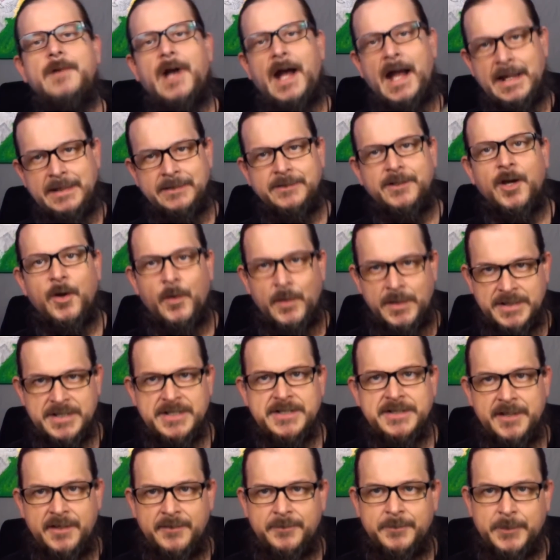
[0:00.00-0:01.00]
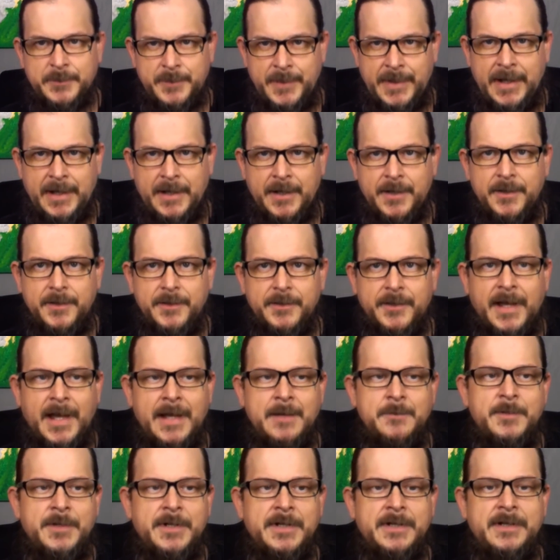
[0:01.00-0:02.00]
I'd go into stuff prepared,
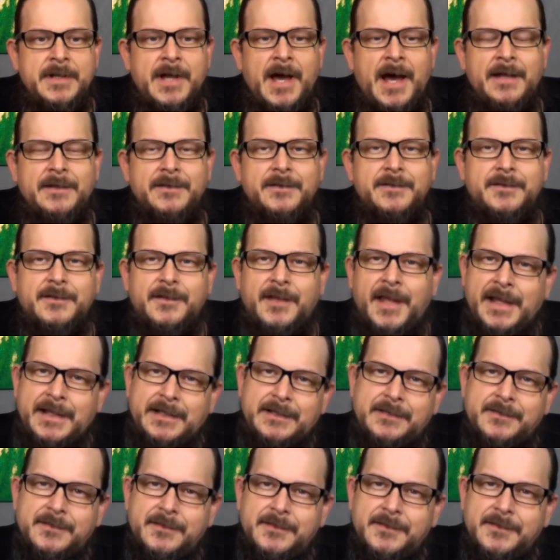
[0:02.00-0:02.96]
okay? But not like,